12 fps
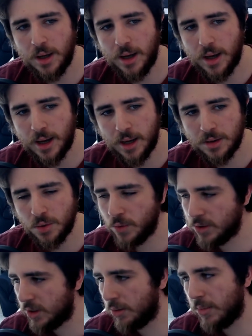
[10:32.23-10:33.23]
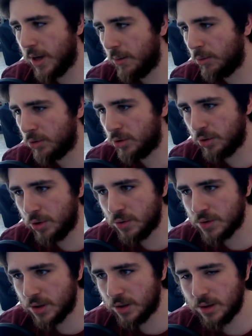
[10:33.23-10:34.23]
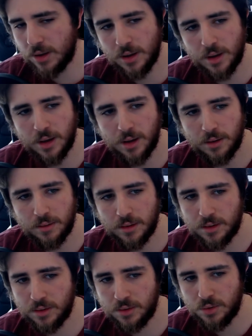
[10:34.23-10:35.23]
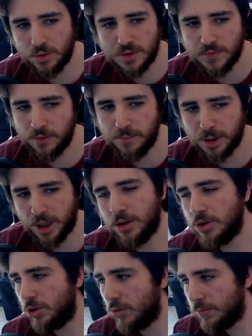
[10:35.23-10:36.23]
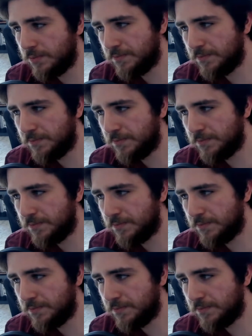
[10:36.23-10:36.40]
and you will still be able to use it to its full potential.